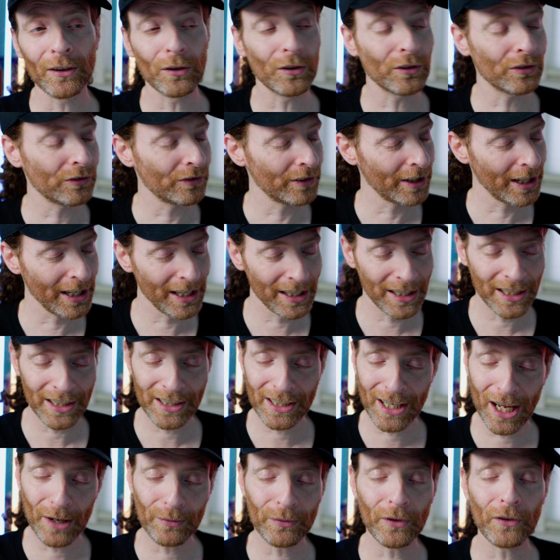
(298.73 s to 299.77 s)
of any
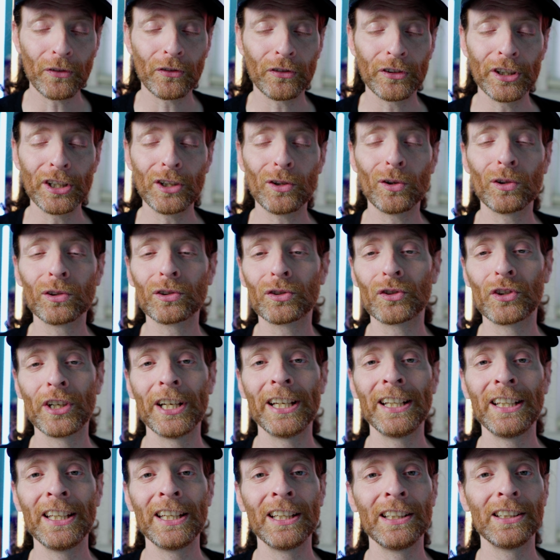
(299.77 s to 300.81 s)
type of recall
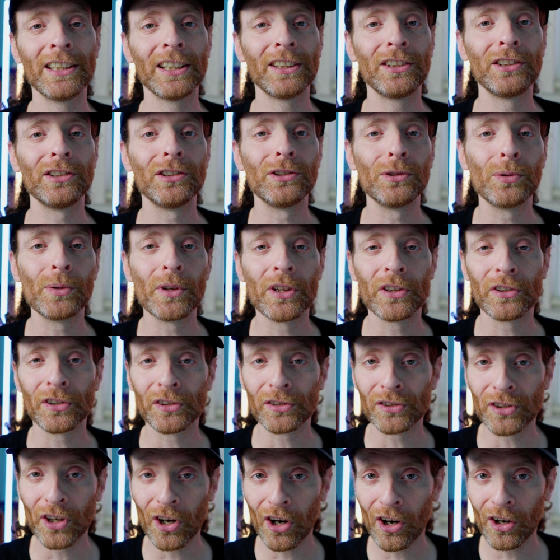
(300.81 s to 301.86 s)
training that you do with
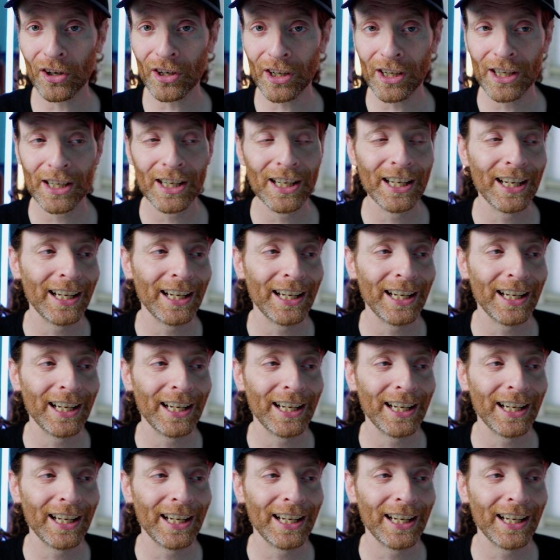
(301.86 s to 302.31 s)
your dog,